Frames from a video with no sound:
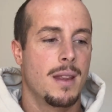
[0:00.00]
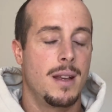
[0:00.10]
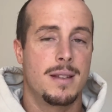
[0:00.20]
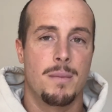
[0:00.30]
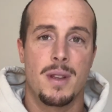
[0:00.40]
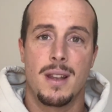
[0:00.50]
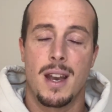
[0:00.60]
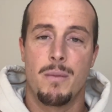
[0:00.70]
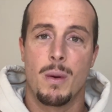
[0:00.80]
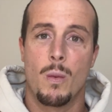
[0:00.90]
it's something
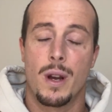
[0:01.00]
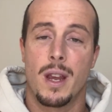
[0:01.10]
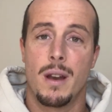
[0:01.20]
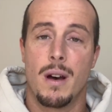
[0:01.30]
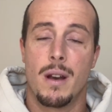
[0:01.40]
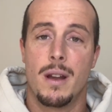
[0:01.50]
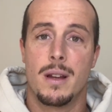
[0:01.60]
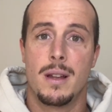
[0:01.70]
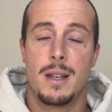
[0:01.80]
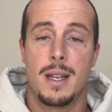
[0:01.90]
that I've been working on
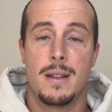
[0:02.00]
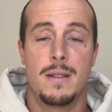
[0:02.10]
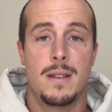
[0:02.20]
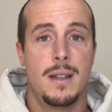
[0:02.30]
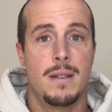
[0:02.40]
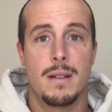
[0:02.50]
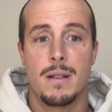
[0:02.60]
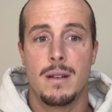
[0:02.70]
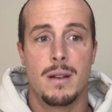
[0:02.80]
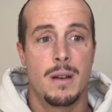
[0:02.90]
this
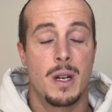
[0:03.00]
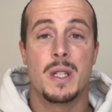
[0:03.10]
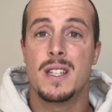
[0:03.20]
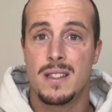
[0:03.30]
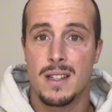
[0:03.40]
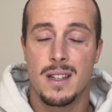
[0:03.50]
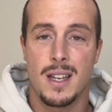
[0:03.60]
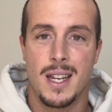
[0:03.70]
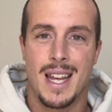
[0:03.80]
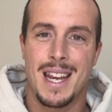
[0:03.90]
season
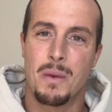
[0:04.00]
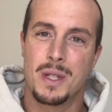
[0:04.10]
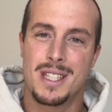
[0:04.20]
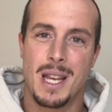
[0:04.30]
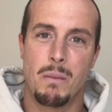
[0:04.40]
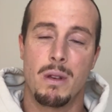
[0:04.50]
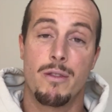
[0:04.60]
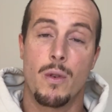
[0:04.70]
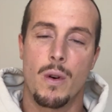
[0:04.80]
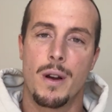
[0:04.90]
consistently, like I was saying
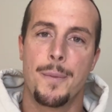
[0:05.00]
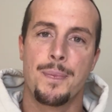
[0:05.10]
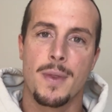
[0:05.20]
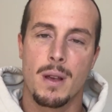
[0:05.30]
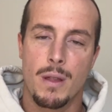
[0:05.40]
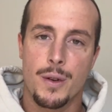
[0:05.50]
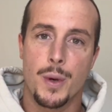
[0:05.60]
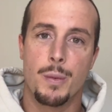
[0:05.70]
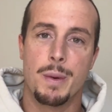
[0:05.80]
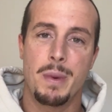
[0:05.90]
before,
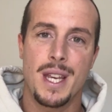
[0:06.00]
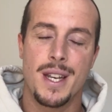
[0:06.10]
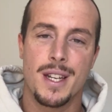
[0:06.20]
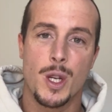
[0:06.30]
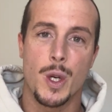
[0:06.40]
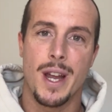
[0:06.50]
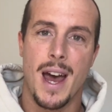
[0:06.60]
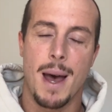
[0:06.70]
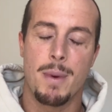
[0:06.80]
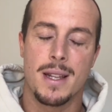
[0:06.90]
through repeated good
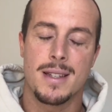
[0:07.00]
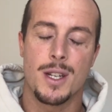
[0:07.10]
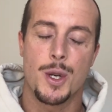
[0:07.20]
habits